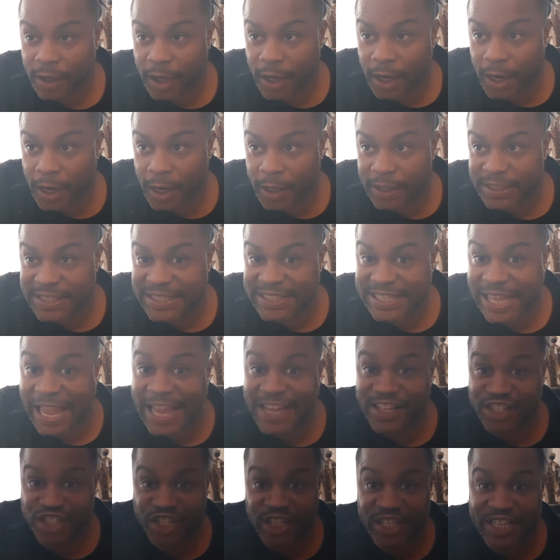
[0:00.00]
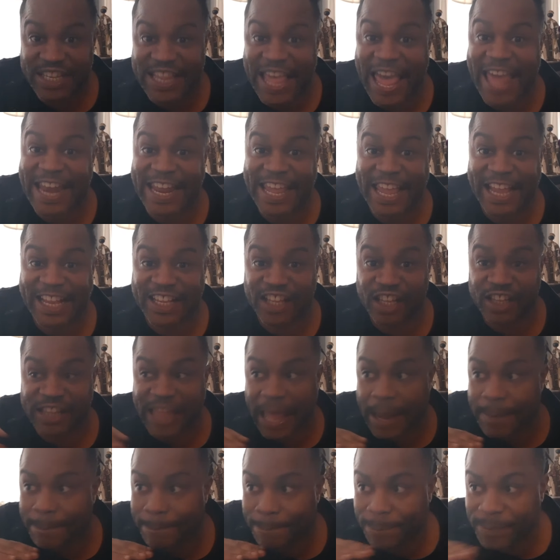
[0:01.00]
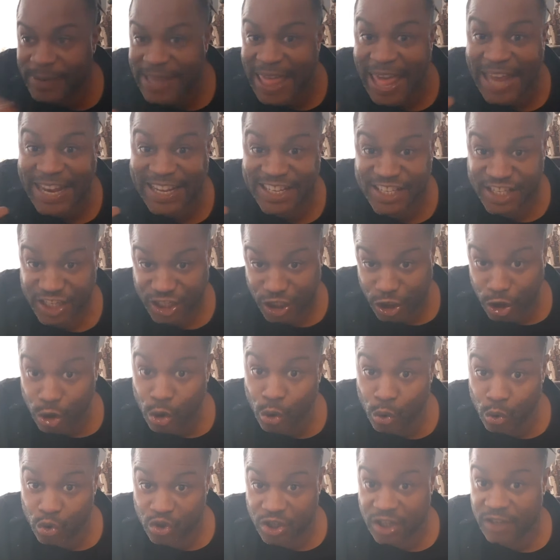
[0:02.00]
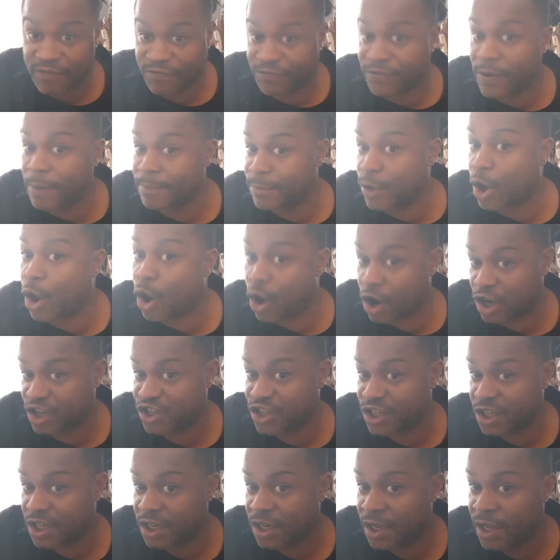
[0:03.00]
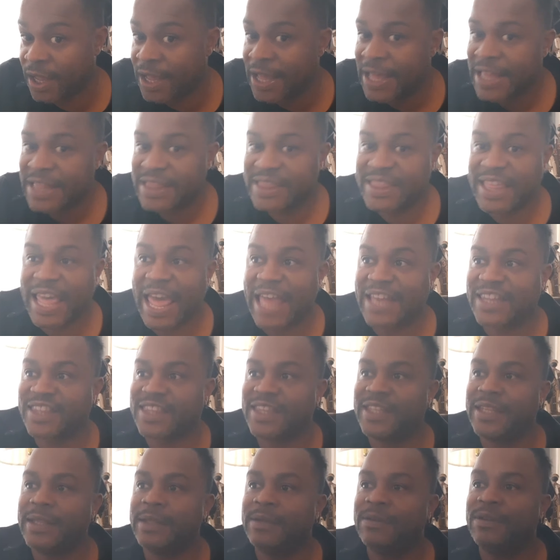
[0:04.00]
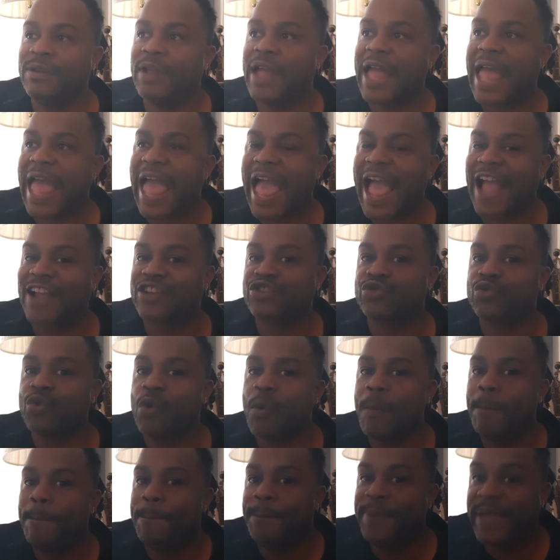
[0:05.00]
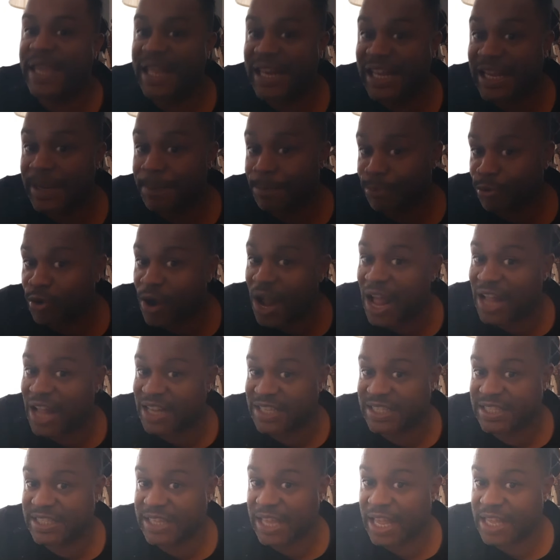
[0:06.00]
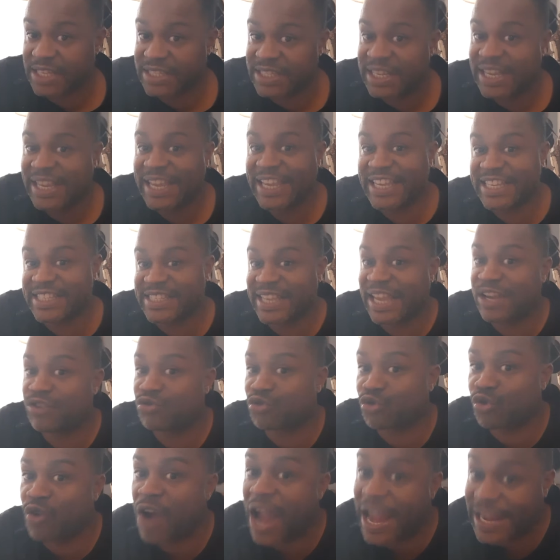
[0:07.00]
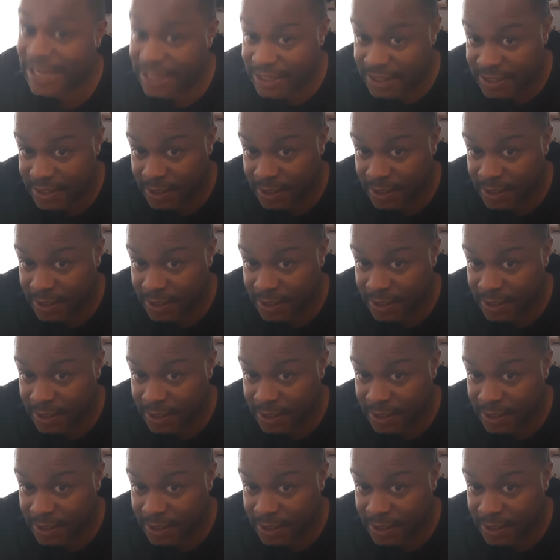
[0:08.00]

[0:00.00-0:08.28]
sanction that that exclusion from the auction, that the actual bidding process is a right,